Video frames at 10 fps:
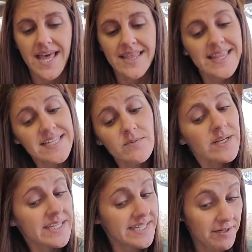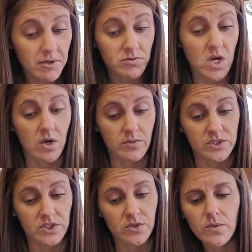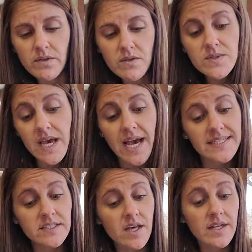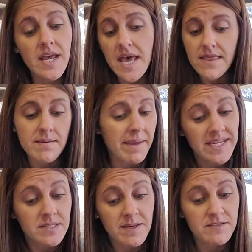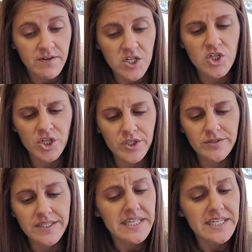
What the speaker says: That's what a hero dog would do. One of those guys on the Man's Best Friend show.